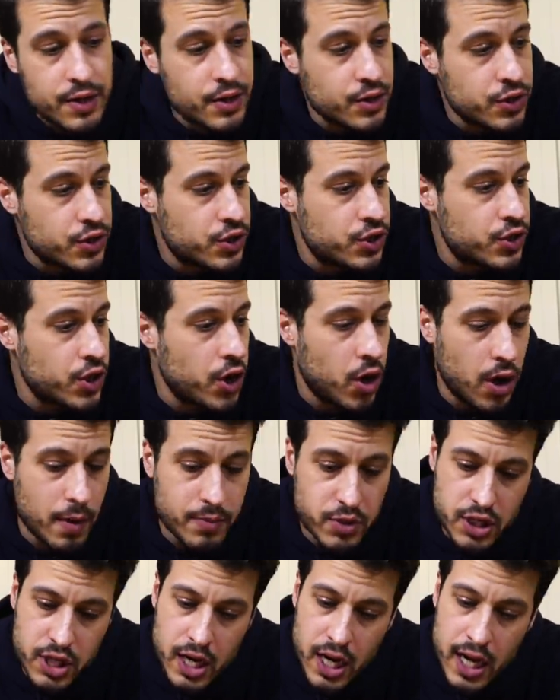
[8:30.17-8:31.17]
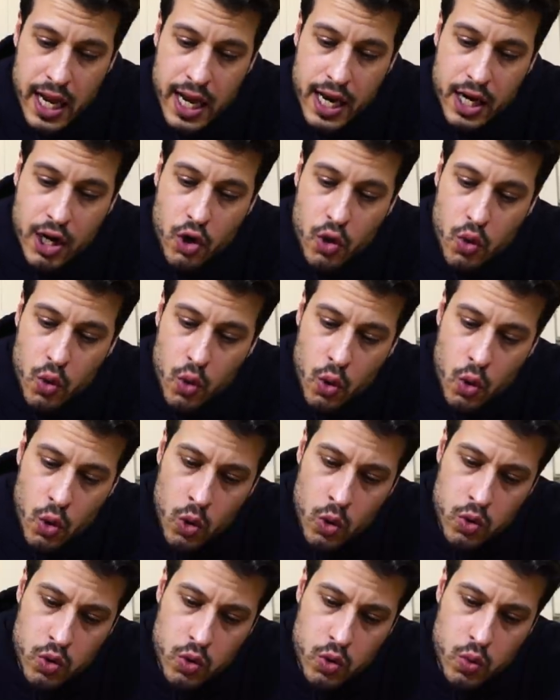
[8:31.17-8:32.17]
So I'm just gonna let it
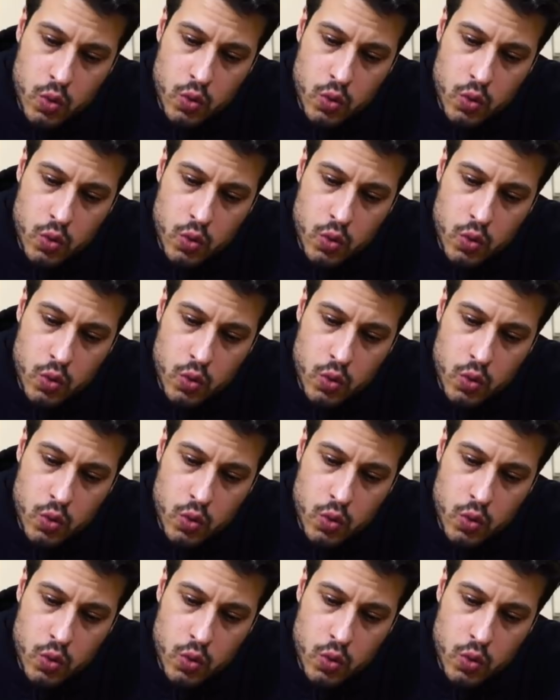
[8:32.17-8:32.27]
cool